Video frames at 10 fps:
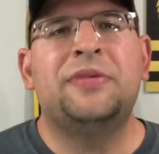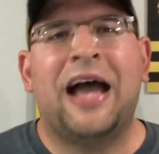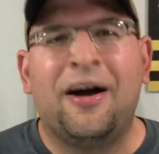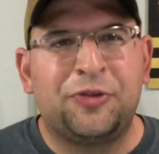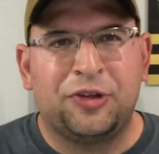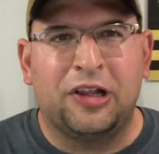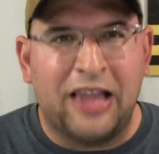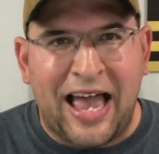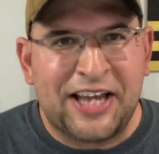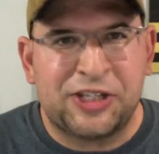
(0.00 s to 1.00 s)
down to the
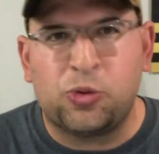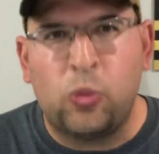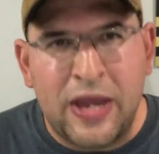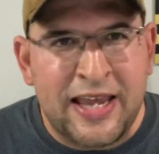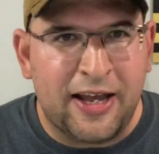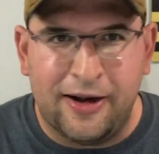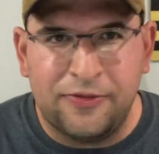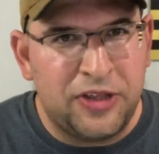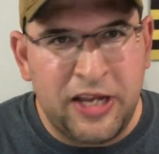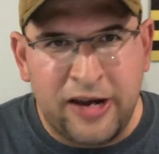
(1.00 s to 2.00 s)
last week
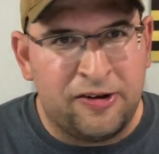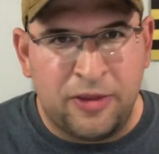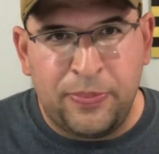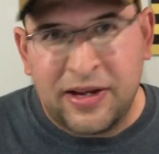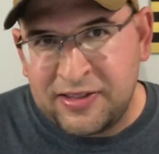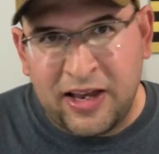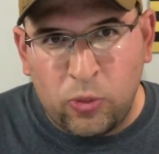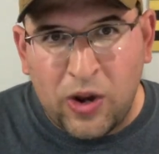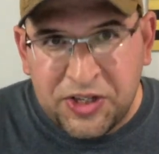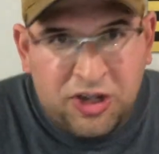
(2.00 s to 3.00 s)
of the year in the Big Ten
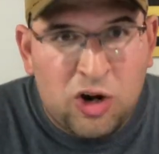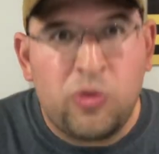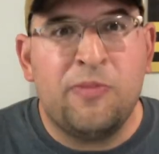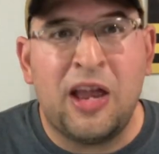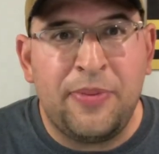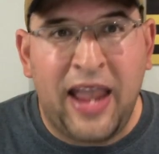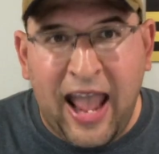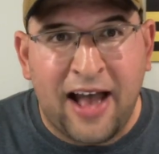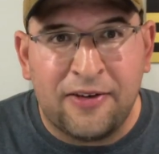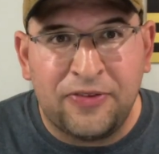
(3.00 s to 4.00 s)
West. Could we maybe
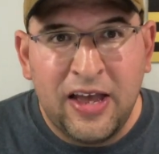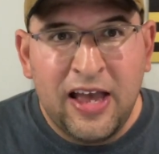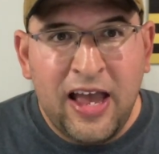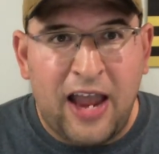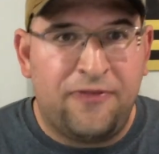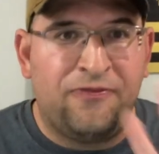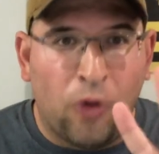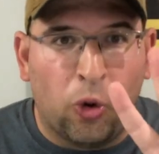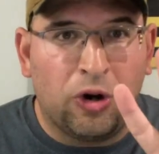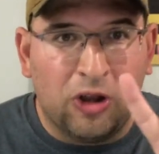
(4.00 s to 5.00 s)
have a
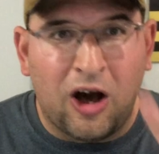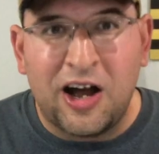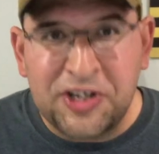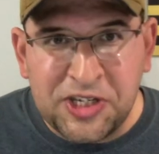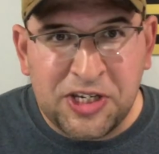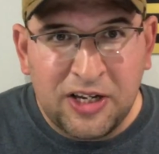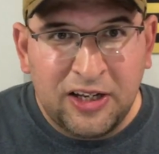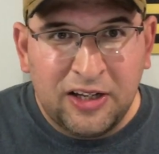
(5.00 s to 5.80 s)
4-loss